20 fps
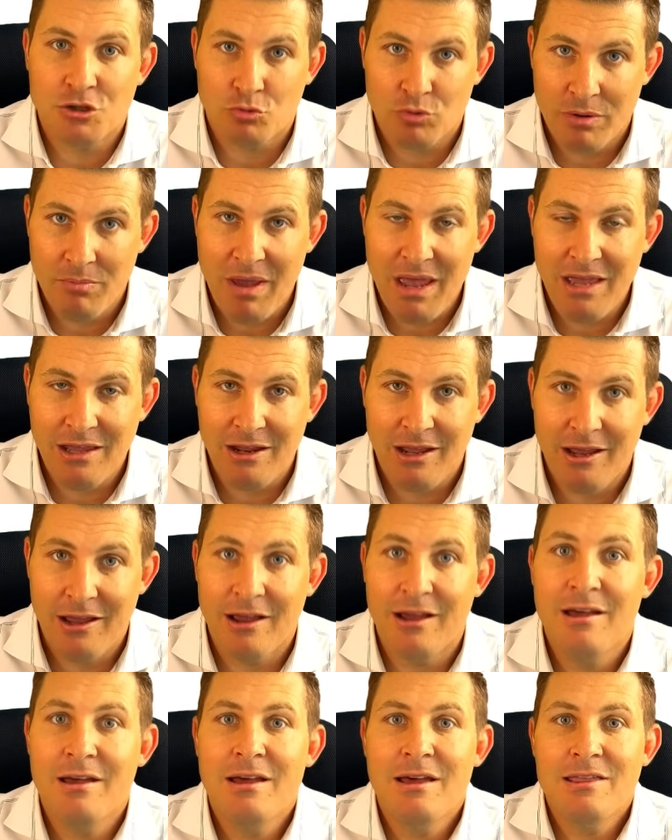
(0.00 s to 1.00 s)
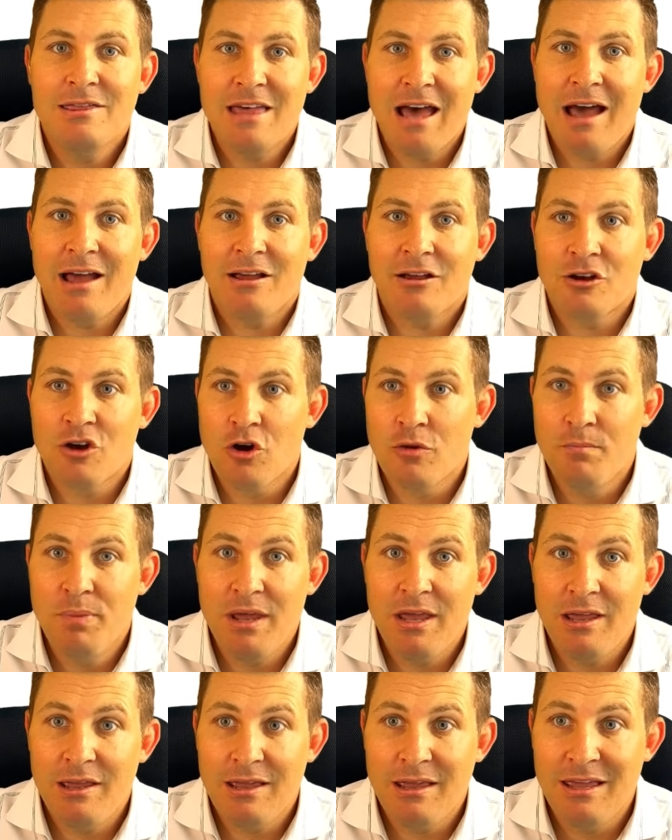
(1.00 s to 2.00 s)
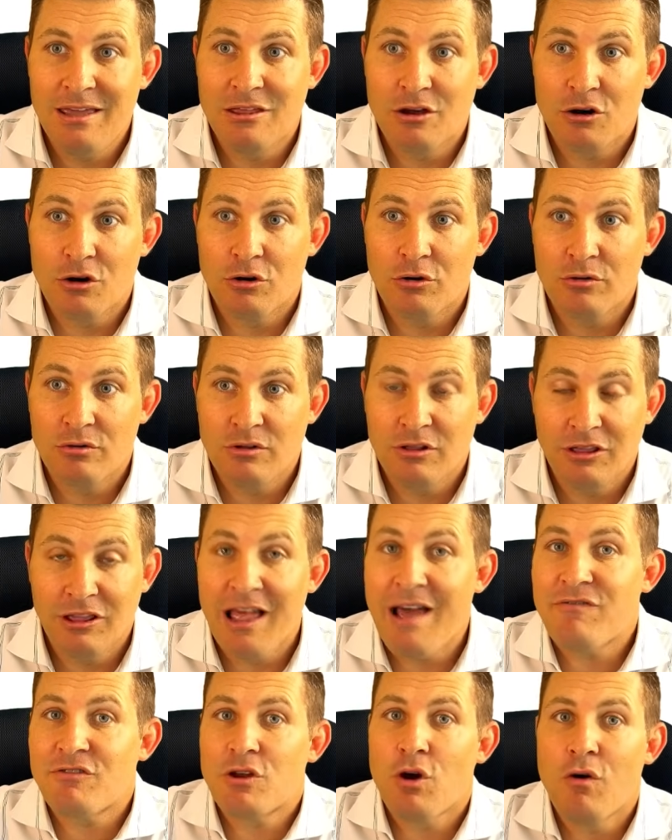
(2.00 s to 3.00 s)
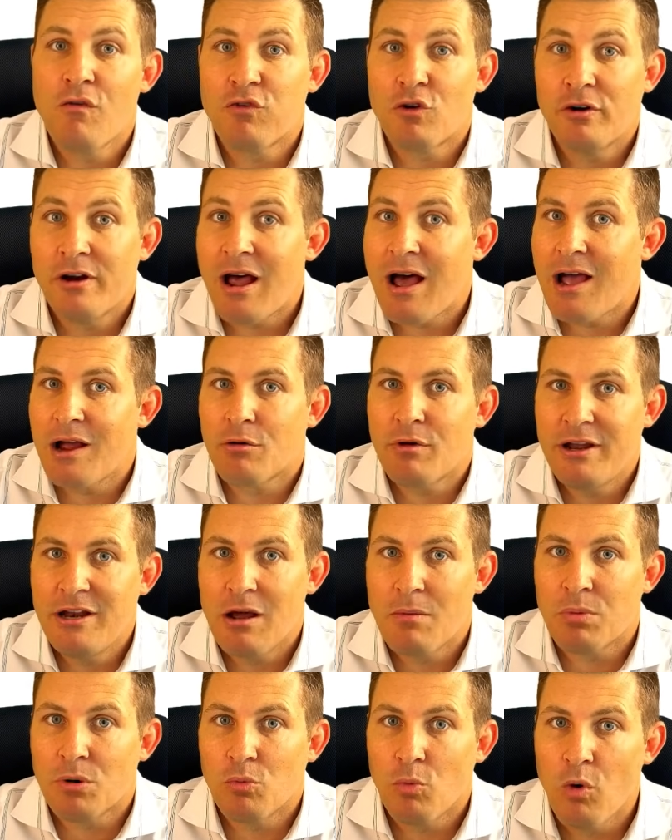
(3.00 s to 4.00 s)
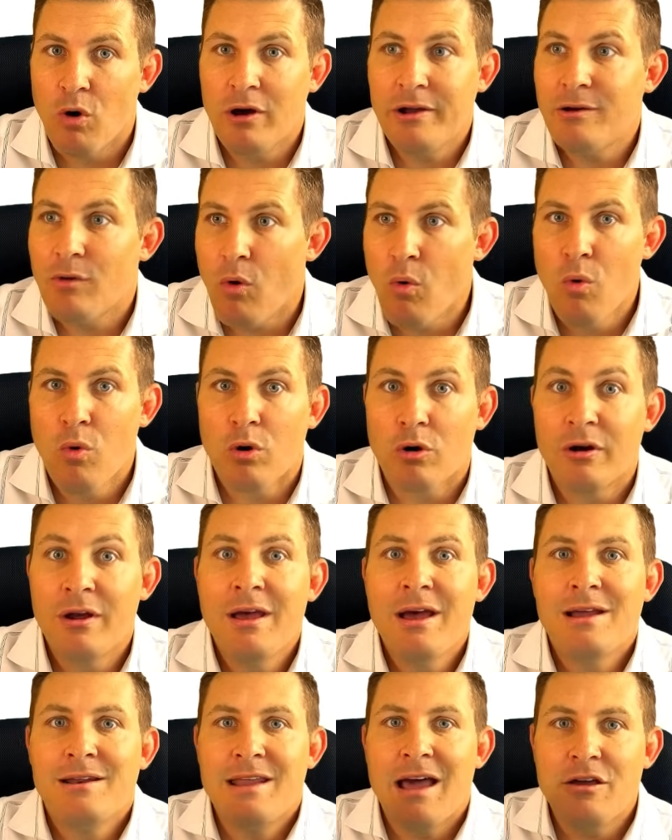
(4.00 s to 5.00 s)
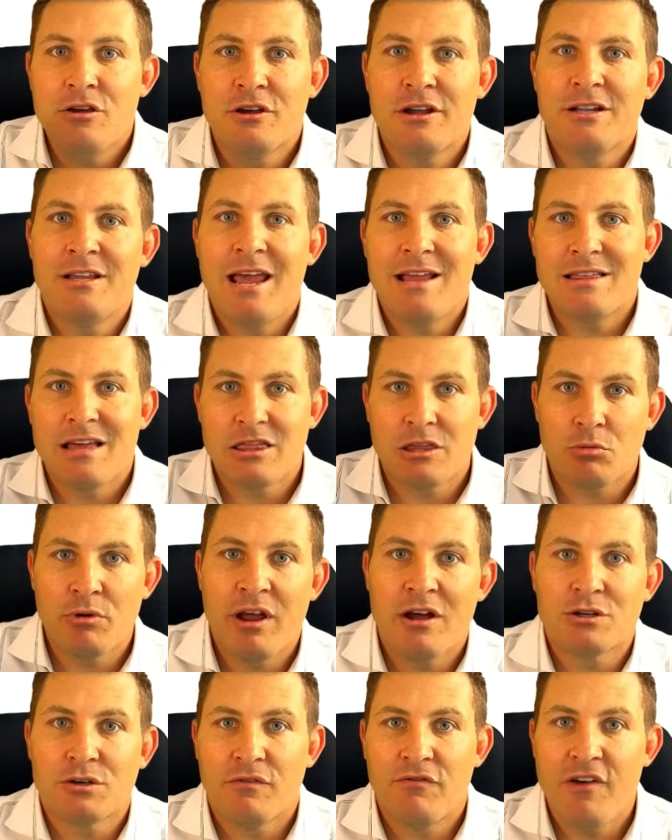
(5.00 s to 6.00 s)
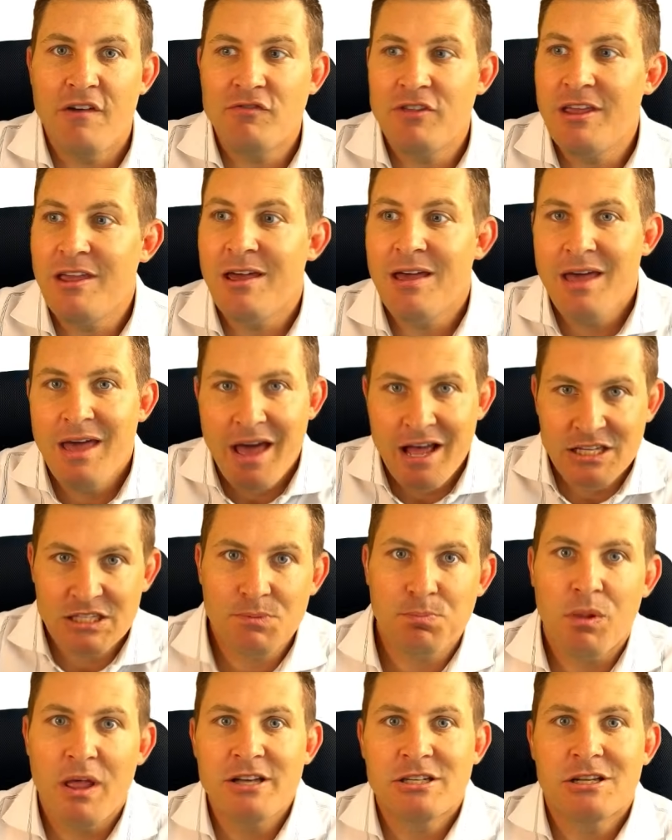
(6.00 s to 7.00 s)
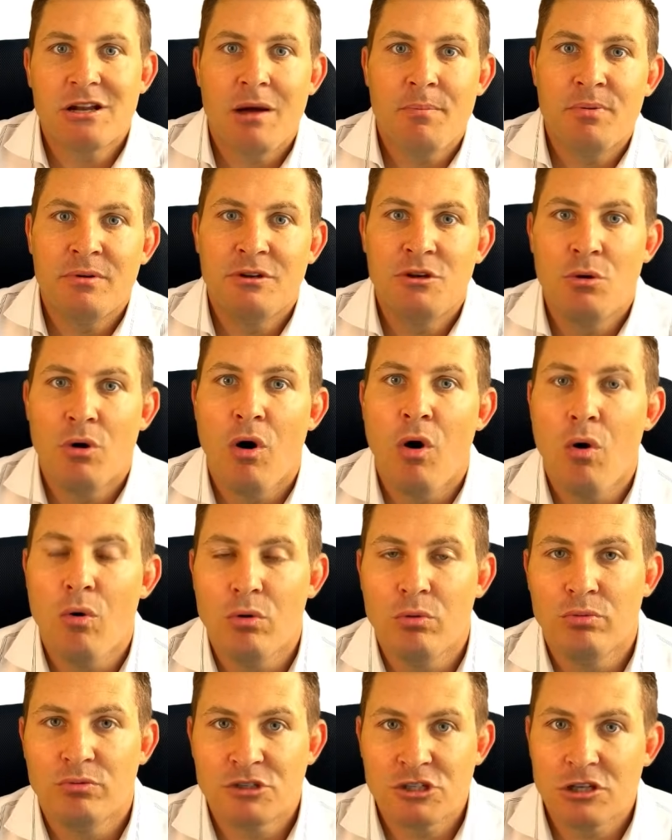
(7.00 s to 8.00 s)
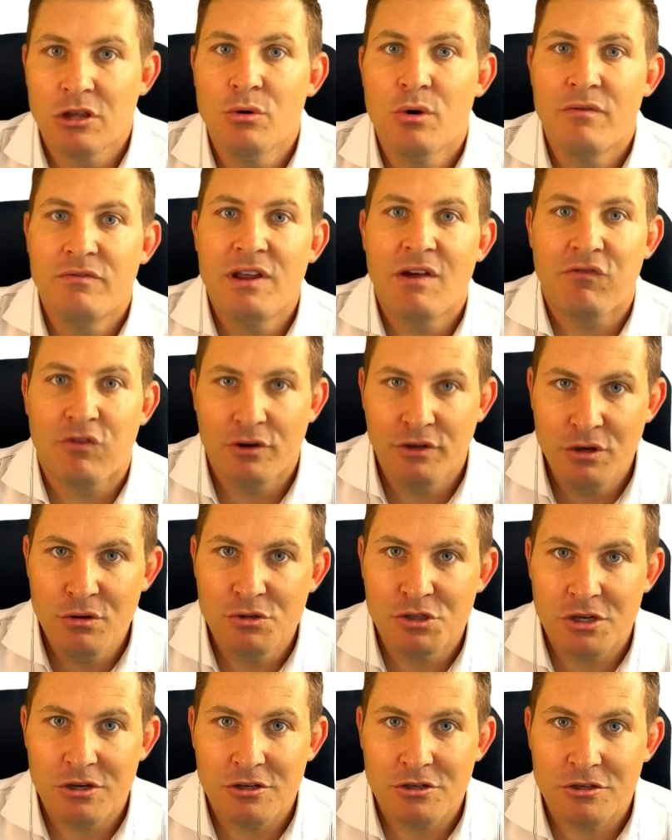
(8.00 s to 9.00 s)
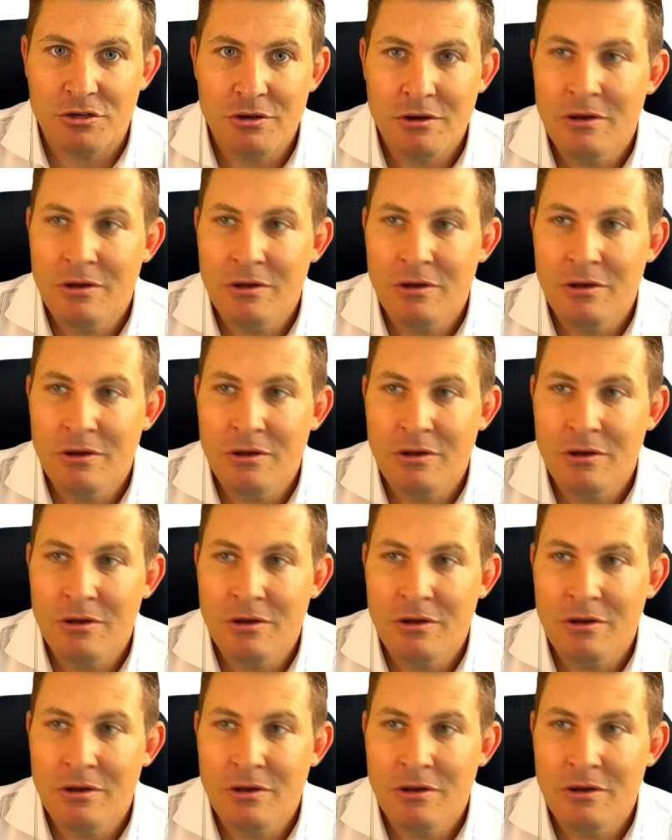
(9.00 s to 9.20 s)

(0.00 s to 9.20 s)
remaining that could be either left over in IRA number one, or now you could take that 350 and splice it up into a whole slew of different uses.